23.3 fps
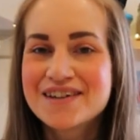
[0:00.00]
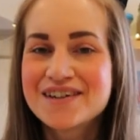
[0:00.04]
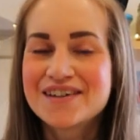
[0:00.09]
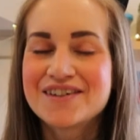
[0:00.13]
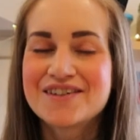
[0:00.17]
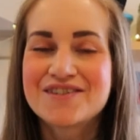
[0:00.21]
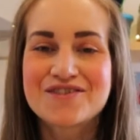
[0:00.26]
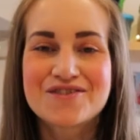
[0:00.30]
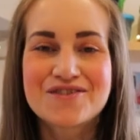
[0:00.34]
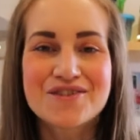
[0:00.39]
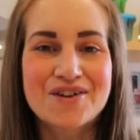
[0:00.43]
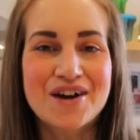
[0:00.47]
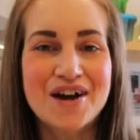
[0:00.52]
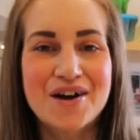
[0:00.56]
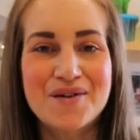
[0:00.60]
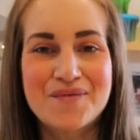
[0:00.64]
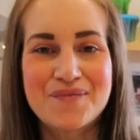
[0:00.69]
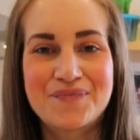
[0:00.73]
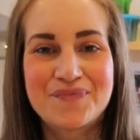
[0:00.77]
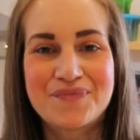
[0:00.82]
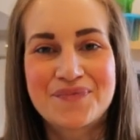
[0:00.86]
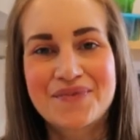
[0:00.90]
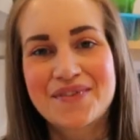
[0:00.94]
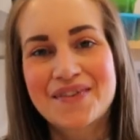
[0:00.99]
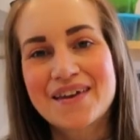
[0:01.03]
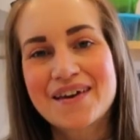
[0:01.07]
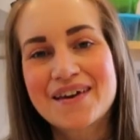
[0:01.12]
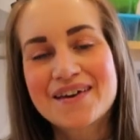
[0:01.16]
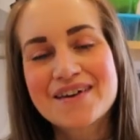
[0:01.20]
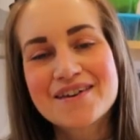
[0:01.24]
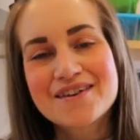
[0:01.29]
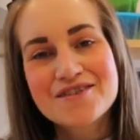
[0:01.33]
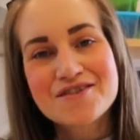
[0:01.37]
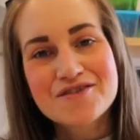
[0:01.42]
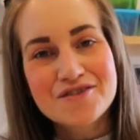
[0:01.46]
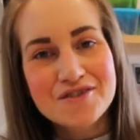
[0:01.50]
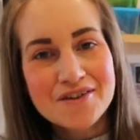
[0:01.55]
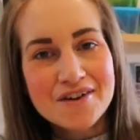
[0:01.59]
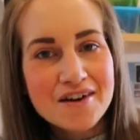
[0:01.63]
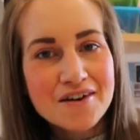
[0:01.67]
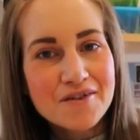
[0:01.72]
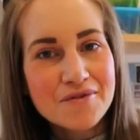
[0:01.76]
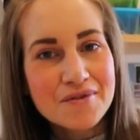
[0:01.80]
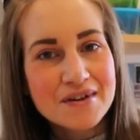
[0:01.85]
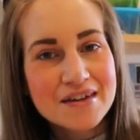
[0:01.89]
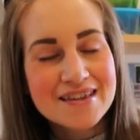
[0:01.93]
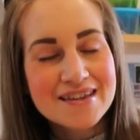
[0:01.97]
Sugar. Sugar
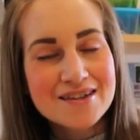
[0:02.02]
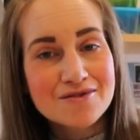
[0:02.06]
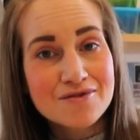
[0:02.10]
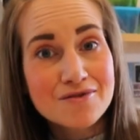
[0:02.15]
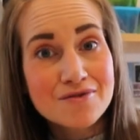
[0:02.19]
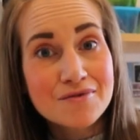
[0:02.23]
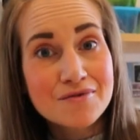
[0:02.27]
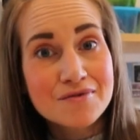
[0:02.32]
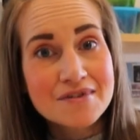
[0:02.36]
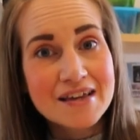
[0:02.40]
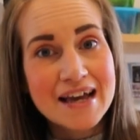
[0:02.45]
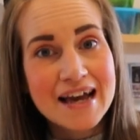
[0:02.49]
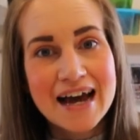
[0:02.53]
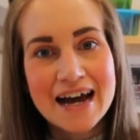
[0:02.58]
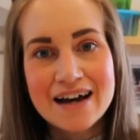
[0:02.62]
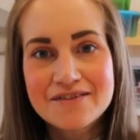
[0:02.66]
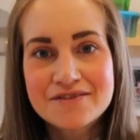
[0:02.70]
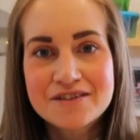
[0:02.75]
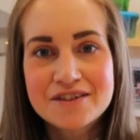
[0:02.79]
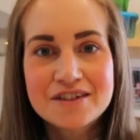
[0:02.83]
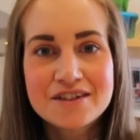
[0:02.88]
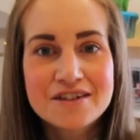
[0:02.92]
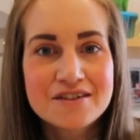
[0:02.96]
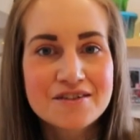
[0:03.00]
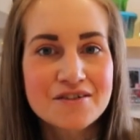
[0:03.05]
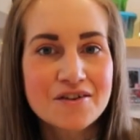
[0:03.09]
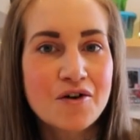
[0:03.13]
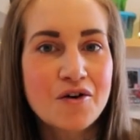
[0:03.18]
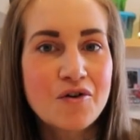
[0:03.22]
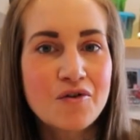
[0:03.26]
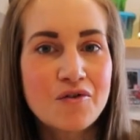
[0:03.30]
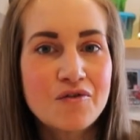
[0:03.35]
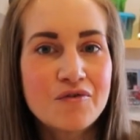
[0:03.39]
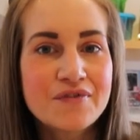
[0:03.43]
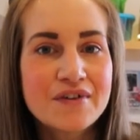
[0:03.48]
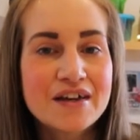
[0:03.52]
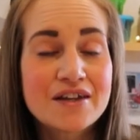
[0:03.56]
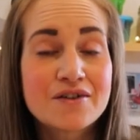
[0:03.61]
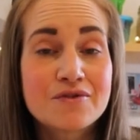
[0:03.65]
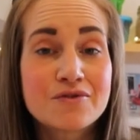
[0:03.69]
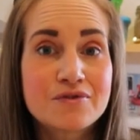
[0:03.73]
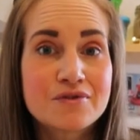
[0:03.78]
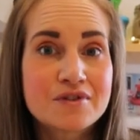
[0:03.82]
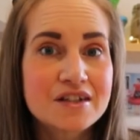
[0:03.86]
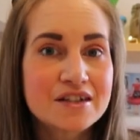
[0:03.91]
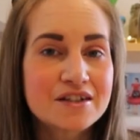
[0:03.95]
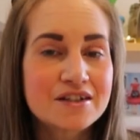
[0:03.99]
crystals have to dissolve in
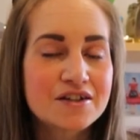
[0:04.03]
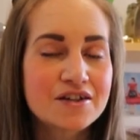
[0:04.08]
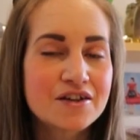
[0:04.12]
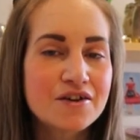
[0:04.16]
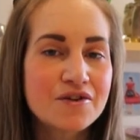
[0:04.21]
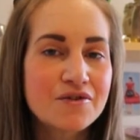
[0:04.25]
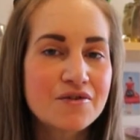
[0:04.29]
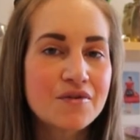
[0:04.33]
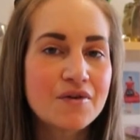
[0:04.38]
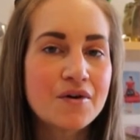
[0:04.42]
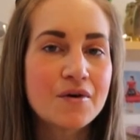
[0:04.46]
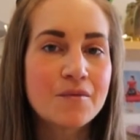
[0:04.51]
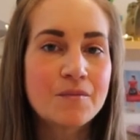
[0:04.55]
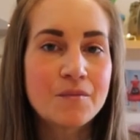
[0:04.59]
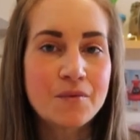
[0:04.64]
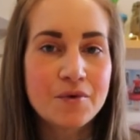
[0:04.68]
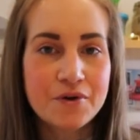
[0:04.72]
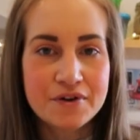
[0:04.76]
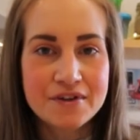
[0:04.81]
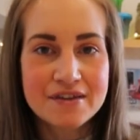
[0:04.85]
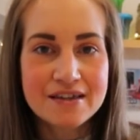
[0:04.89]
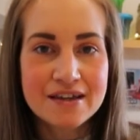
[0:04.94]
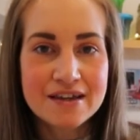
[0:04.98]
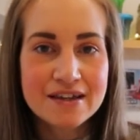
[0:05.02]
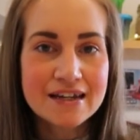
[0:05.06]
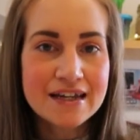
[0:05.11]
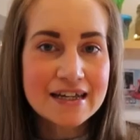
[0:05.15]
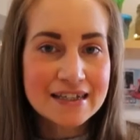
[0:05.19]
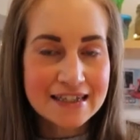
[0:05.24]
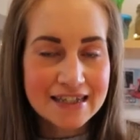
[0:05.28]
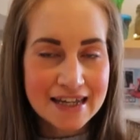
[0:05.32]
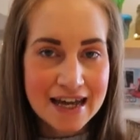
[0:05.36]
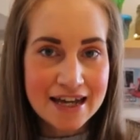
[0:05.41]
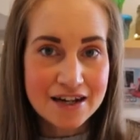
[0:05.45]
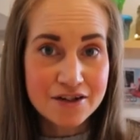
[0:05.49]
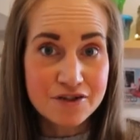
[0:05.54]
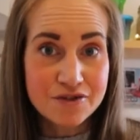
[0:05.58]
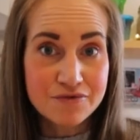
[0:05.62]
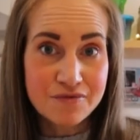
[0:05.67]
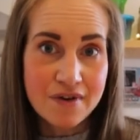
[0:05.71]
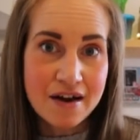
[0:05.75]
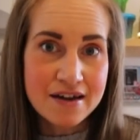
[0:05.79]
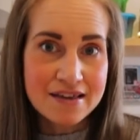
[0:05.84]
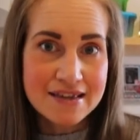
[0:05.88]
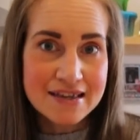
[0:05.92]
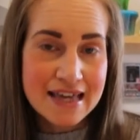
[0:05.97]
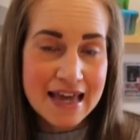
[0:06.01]
order to moisten and
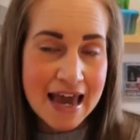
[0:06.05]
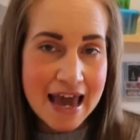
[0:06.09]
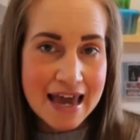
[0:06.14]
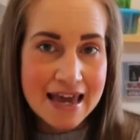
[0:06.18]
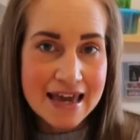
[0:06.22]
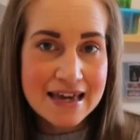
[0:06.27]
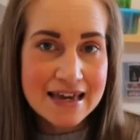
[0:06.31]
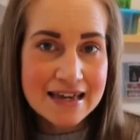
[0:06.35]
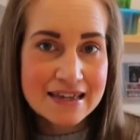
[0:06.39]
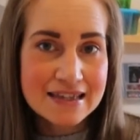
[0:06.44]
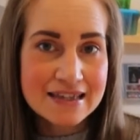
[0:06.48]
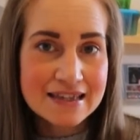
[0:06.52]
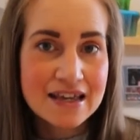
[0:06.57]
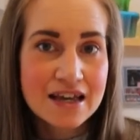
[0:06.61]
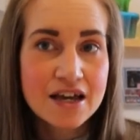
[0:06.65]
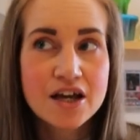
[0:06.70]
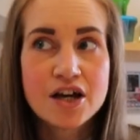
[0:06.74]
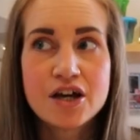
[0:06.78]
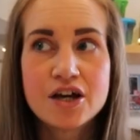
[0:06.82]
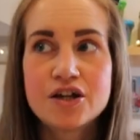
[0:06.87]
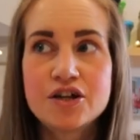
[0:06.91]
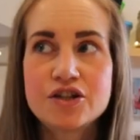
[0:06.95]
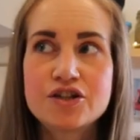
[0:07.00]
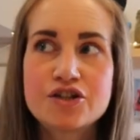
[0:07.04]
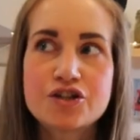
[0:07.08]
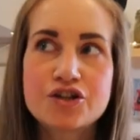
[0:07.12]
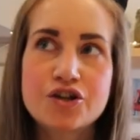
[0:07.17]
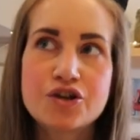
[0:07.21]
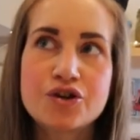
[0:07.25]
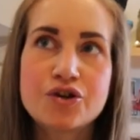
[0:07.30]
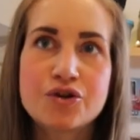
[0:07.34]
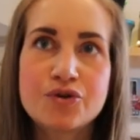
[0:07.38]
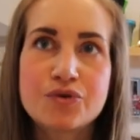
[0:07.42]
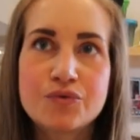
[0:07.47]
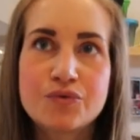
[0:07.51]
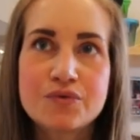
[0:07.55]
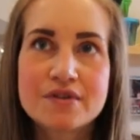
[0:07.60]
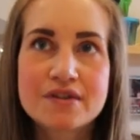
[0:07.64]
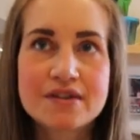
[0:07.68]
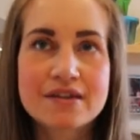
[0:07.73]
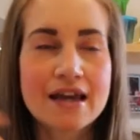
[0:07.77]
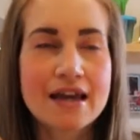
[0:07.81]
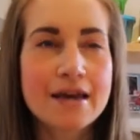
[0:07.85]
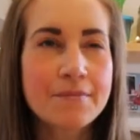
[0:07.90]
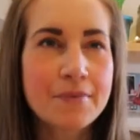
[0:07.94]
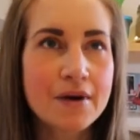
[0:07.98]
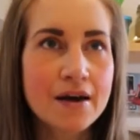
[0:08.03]
tenderize cakes, to
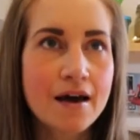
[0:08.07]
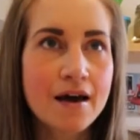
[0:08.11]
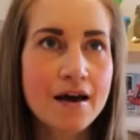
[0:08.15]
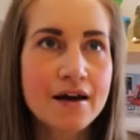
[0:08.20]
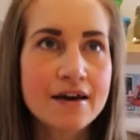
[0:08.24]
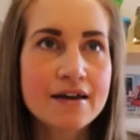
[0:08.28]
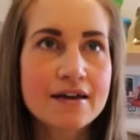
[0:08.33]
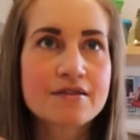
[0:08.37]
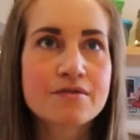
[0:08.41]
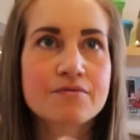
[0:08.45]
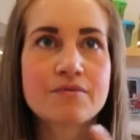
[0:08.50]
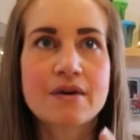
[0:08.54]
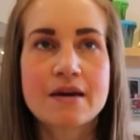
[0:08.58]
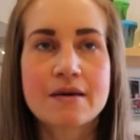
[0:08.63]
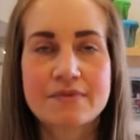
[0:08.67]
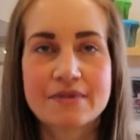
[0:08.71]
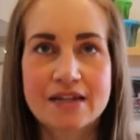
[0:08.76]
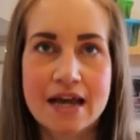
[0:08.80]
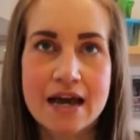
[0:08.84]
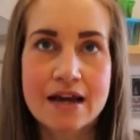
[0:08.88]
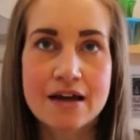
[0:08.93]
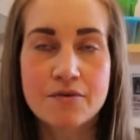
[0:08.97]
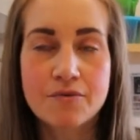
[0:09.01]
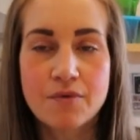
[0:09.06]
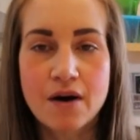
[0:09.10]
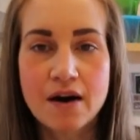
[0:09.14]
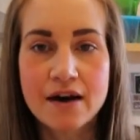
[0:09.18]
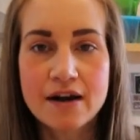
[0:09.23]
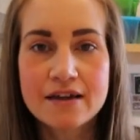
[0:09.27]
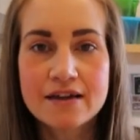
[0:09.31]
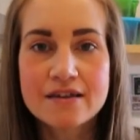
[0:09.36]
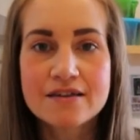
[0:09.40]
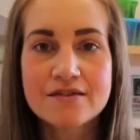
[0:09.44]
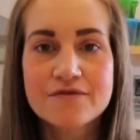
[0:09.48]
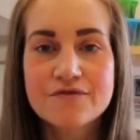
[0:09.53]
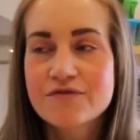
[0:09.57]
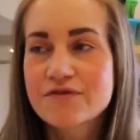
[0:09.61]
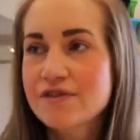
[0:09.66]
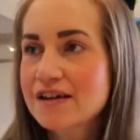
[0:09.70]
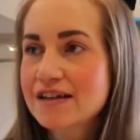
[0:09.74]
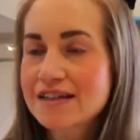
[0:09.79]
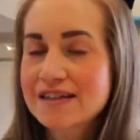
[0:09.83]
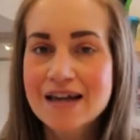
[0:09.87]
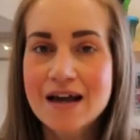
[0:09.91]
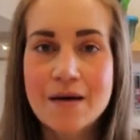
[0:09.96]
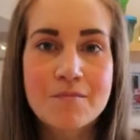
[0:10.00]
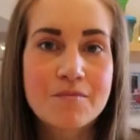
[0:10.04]
stabilize whipped egg whites, for
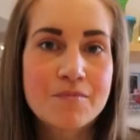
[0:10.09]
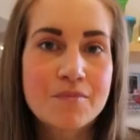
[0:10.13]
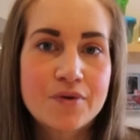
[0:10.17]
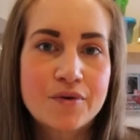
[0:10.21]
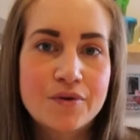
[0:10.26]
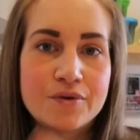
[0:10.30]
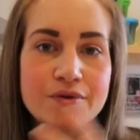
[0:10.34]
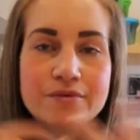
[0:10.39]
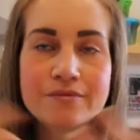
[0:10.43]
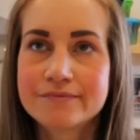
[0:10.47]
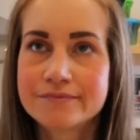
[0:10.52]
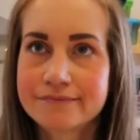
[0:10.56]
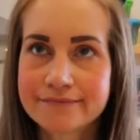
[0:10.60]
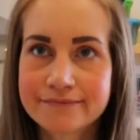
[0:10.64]
example,